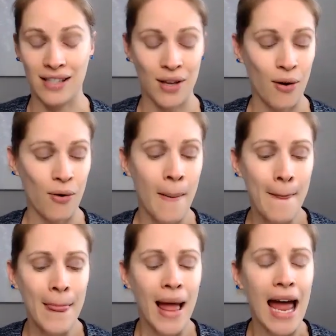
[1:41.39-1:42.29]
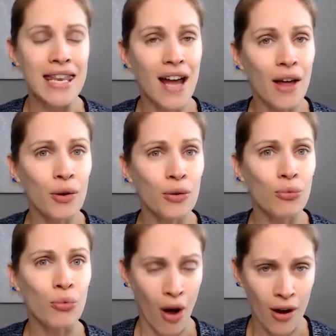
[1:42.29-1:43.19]
So, another
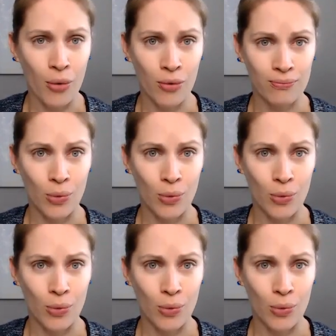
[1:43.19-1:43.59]
wrong